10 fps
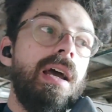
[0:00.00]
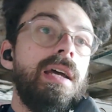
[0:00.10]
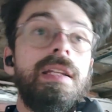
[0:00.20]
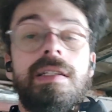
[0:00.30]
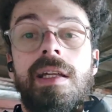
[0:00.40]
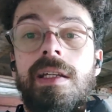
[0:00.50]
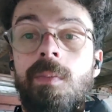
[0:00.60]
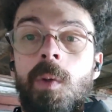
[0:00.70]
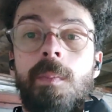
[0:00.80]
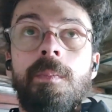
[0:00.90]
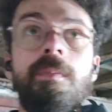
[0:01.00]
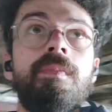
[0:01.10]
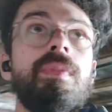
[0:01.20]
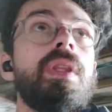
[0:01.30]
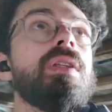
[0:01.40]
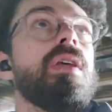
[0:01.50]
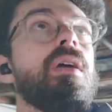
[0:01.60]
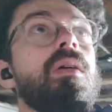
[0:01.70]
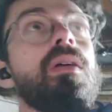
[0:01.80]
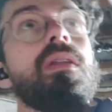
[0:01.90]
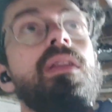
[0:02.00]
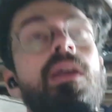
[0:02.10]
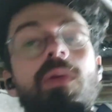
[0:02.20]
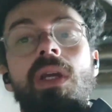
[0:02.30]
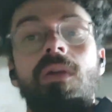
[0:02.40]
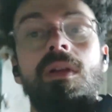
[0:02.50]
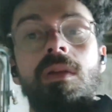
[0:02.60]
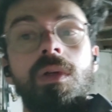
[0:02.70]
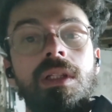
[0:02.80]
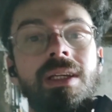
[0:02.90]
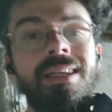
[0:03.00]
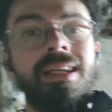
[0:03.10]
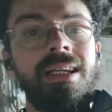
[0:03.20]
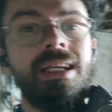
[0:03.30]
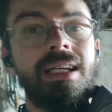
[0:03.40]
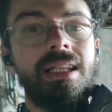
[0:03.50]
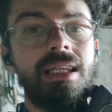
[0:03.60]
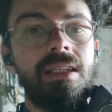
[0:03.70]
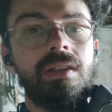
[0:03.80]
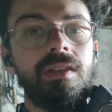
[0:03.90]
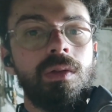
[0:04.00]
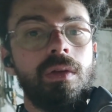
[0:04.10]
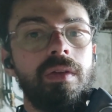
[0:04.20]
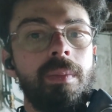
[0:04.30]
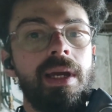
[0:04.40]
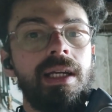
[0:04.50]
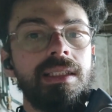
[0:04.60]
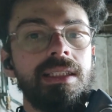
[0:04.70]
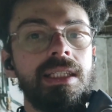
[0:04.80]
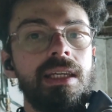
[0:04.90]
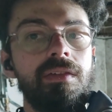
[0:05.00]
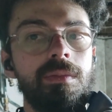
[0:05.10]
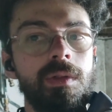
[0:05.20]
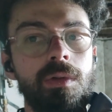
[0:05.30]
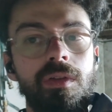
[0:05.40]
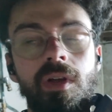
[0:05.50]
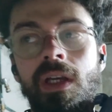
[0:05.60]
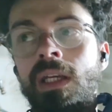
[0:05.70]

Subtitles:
insulated and warm. So there we go, another one clean. You can see all of the bags in here from the roof,